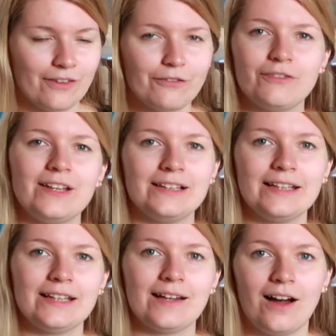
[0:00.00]
the
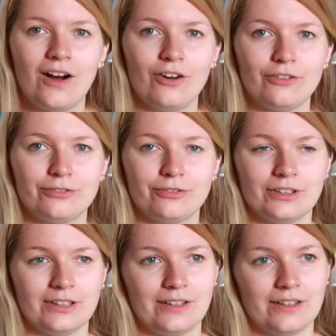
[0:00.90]
feeling of
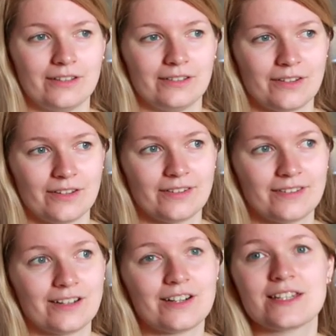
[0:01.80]

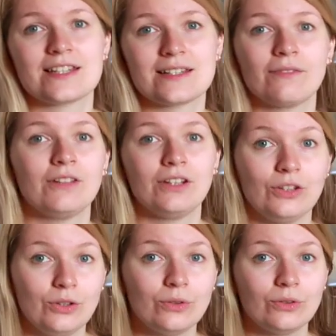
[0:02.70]
starting something
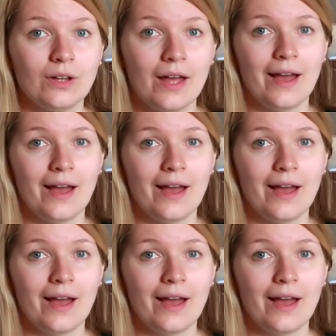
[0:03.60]
new